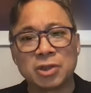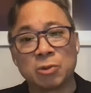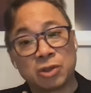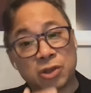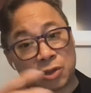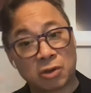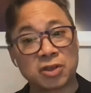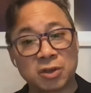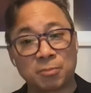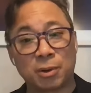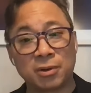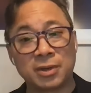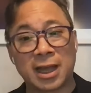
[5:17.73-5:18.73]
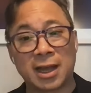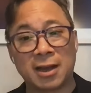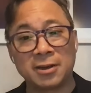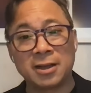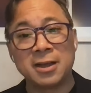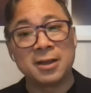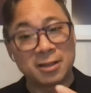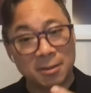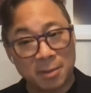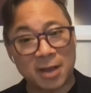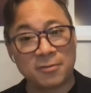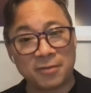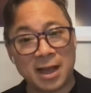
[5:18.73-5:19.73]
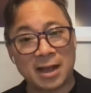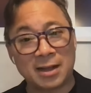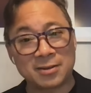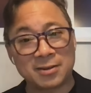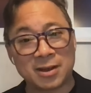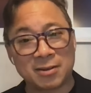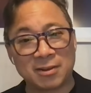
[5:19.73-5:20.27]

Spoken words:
so it starts to burn down the bad fat.